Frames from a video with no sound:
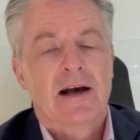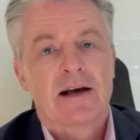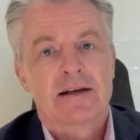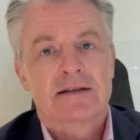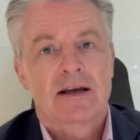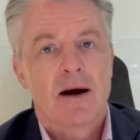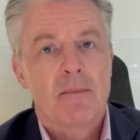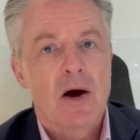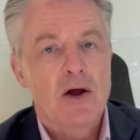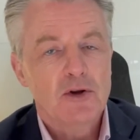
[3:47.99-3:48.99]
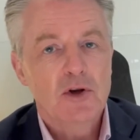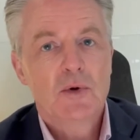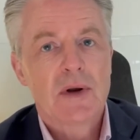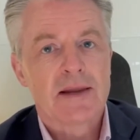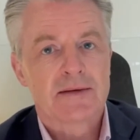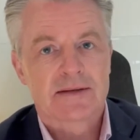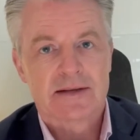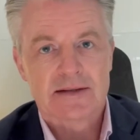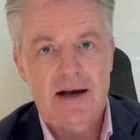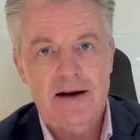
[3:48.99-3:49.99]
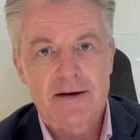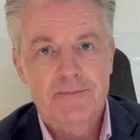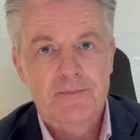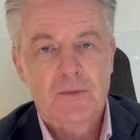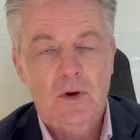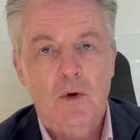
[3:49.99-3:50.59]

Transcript: has come a new lens design